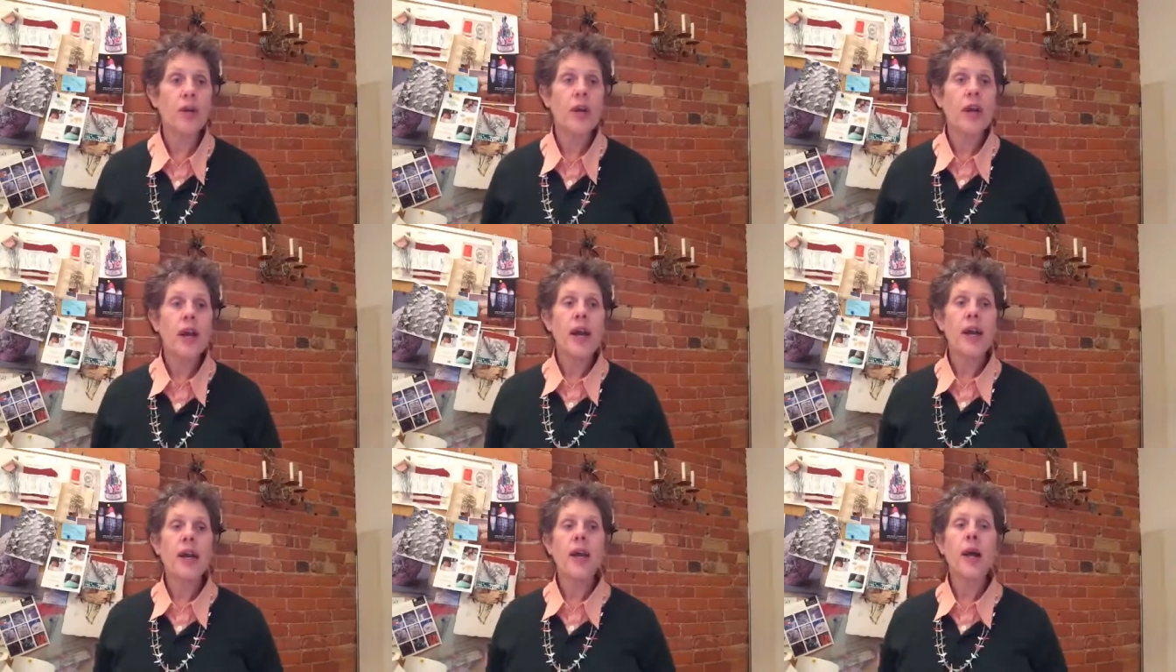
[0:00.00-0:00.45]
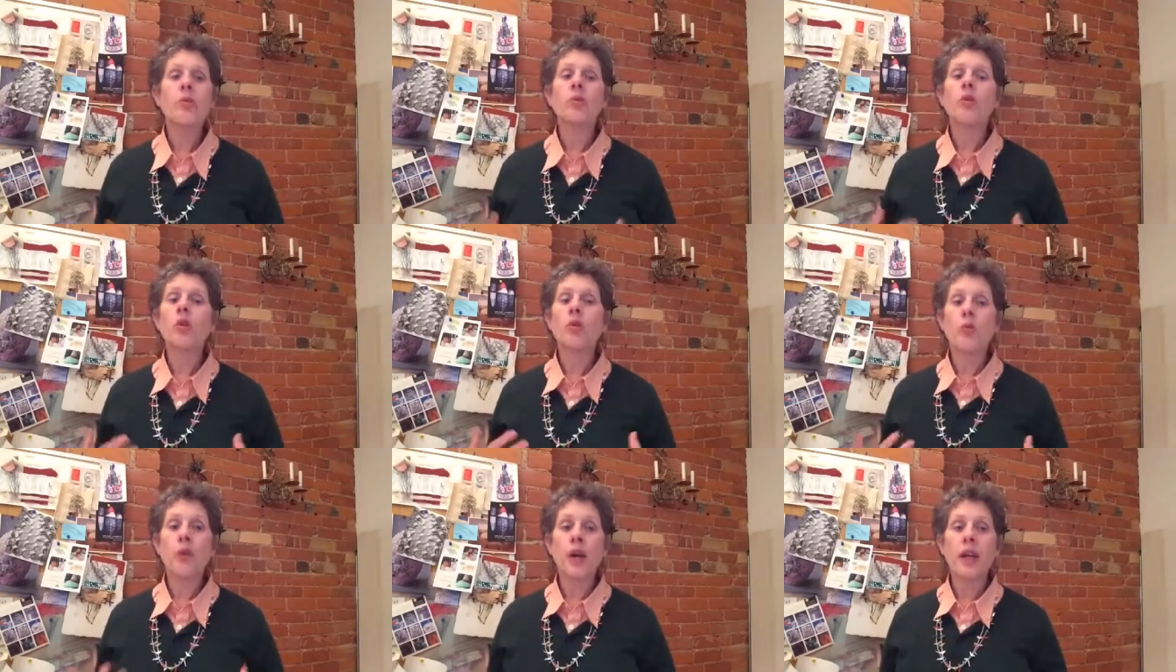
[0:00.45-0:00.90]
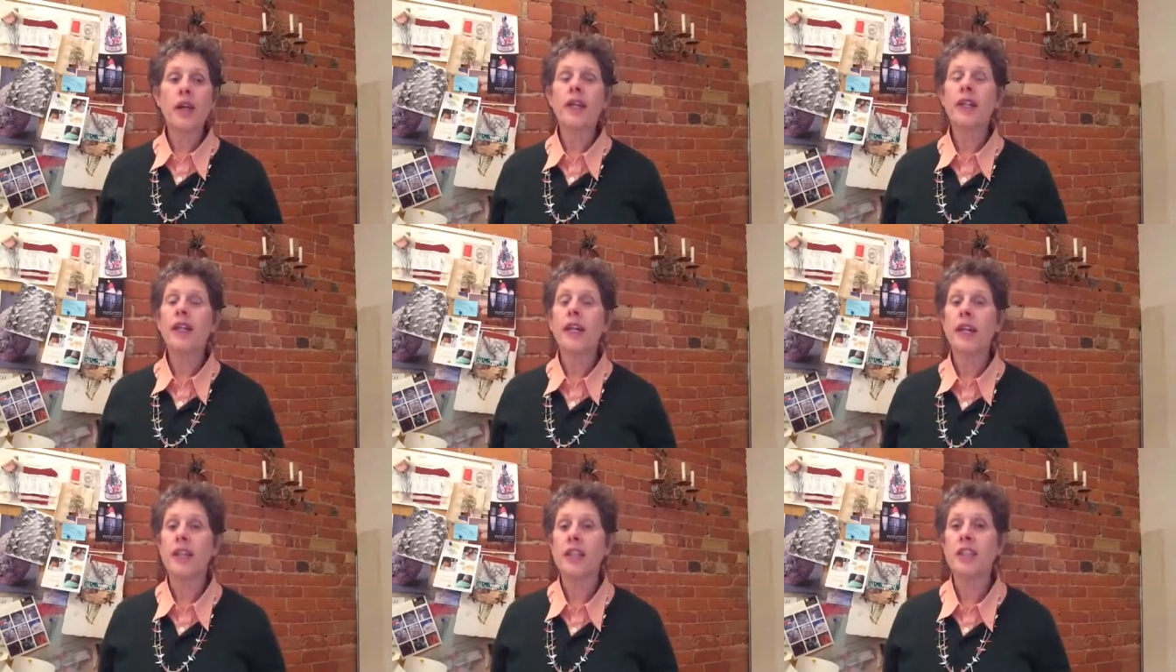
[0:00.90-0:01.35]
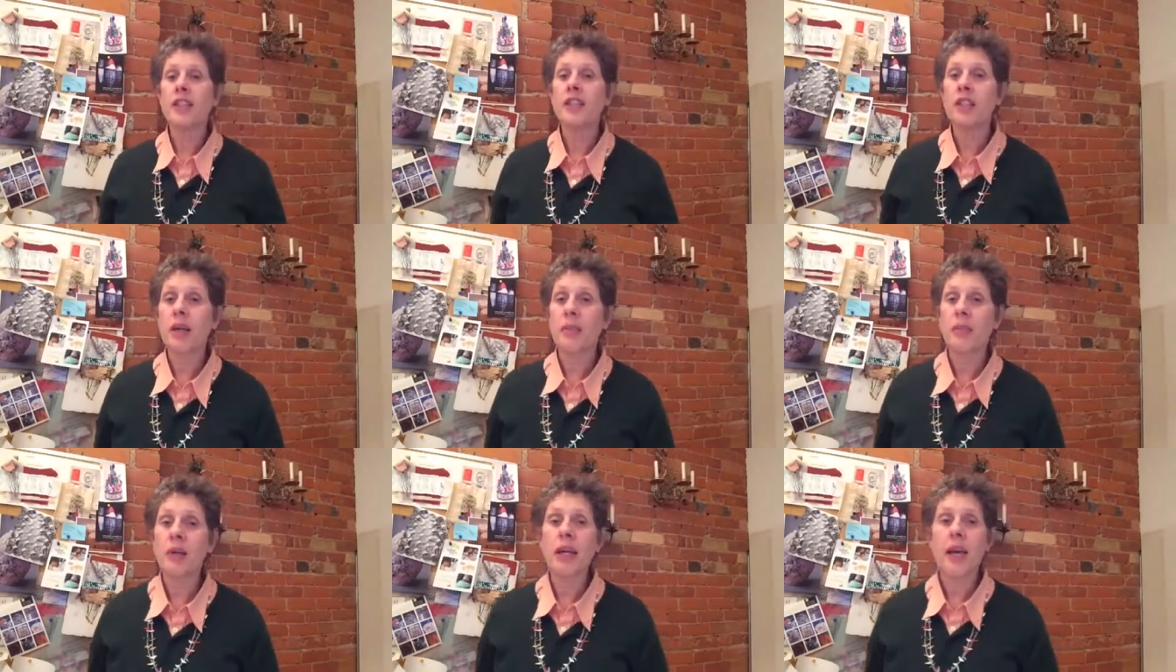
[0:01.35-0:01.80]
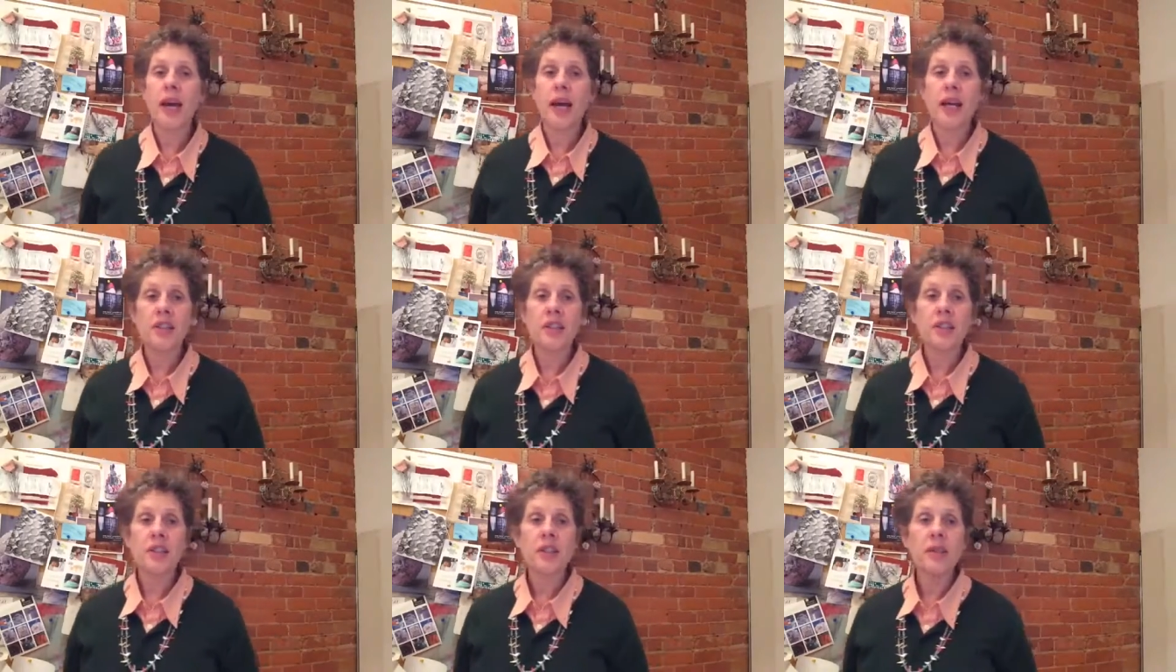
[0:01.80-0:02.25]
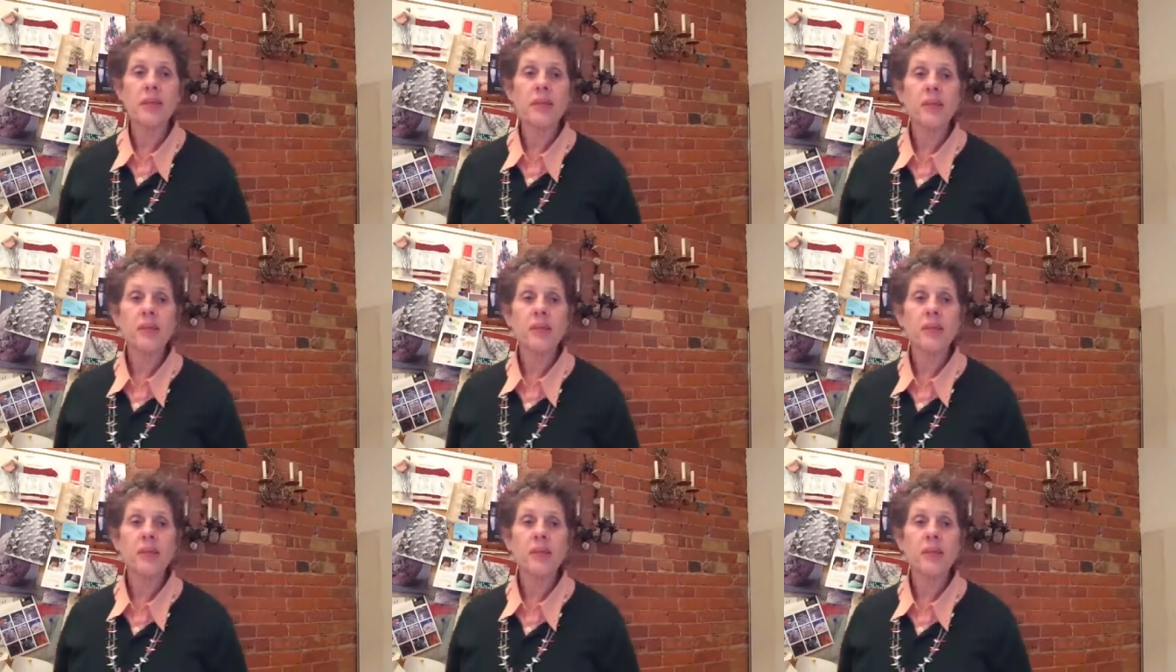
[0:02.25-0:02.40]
and helps with regulating stomach acid,